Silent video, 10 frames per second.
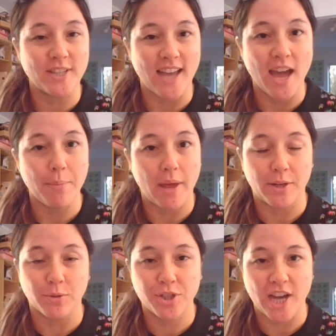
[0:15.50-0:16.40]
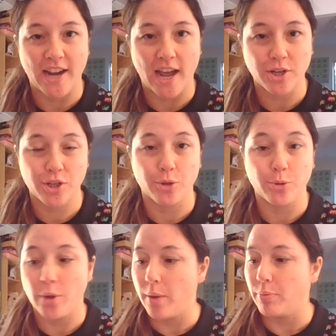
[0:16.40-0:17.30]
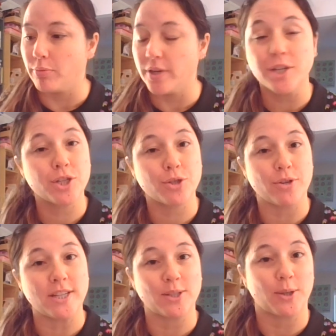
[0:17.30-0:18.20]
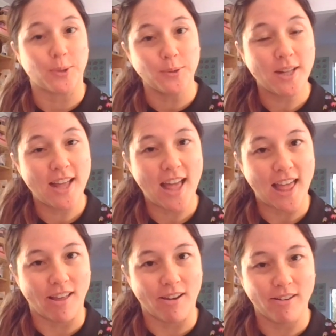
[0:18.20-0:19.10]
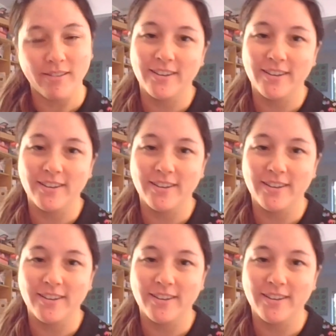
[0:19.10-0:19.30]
start, a little shout out to Bridge Street School. Hello.